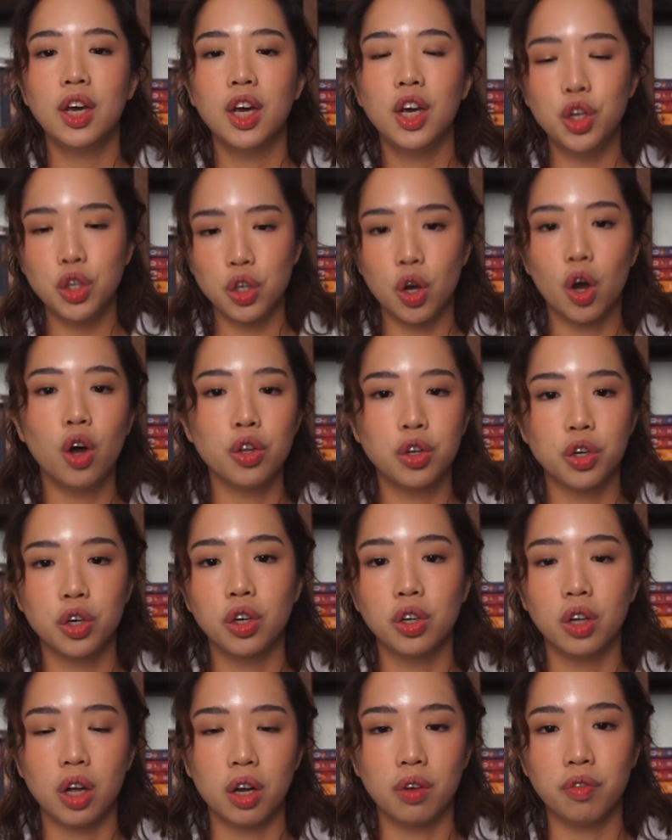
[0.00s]
He just calls her
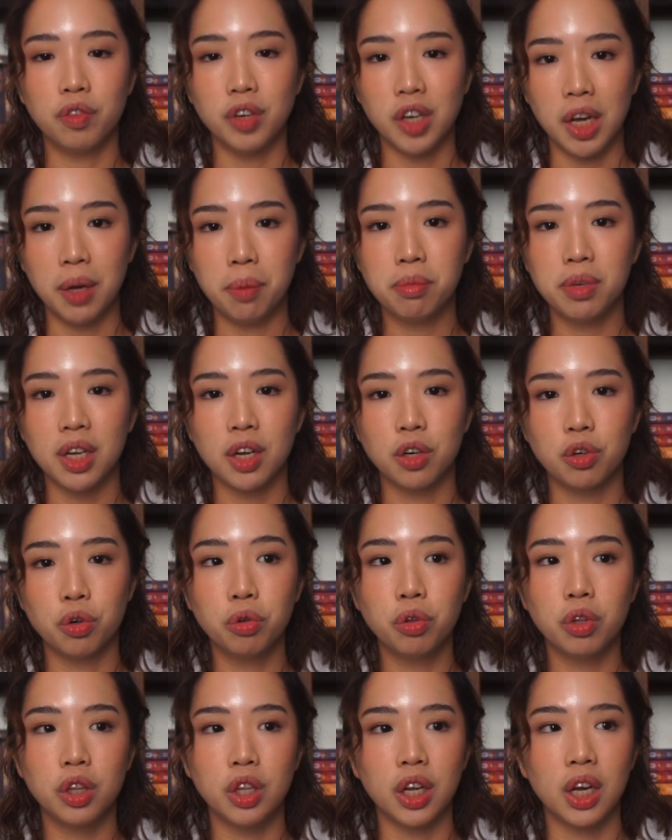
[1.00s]
a lot of names, and I
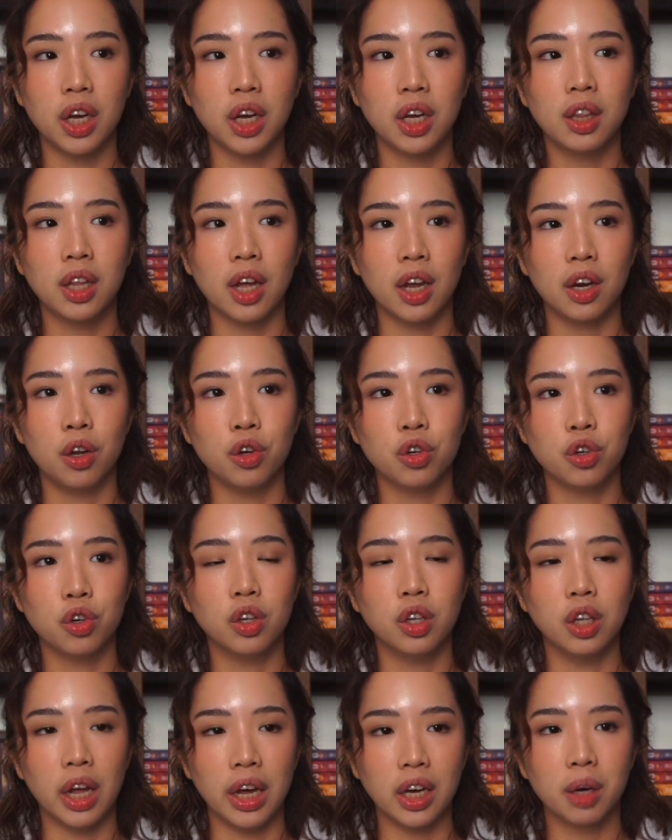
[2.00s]
don't think that you
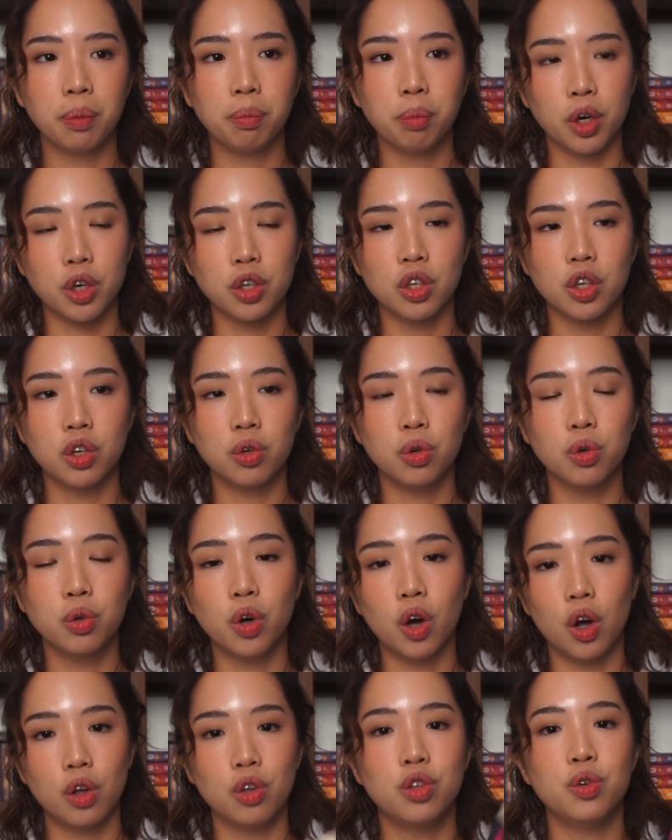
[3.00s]
should like a person who
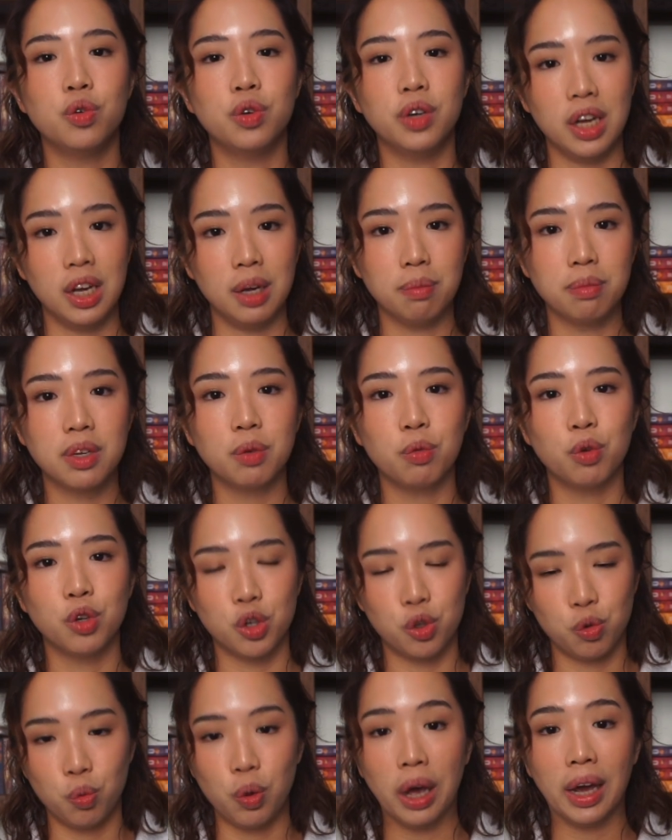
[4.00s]
calls you names, which
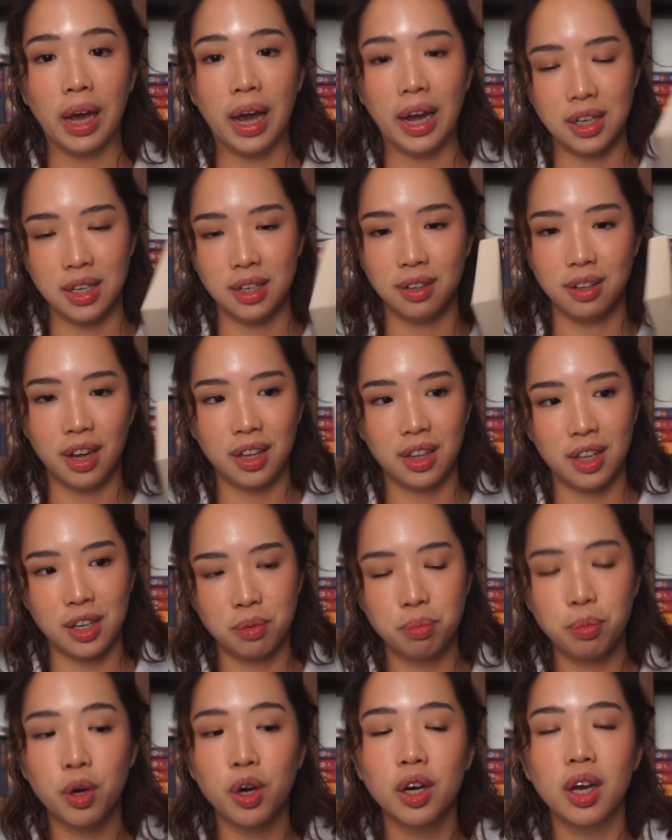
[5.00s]
is why I didn't like this
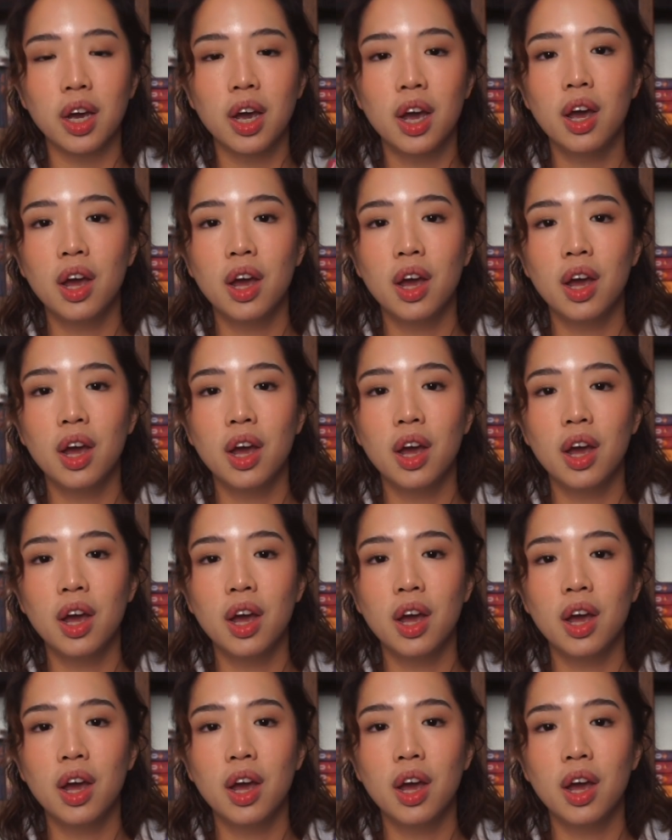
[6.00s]
book.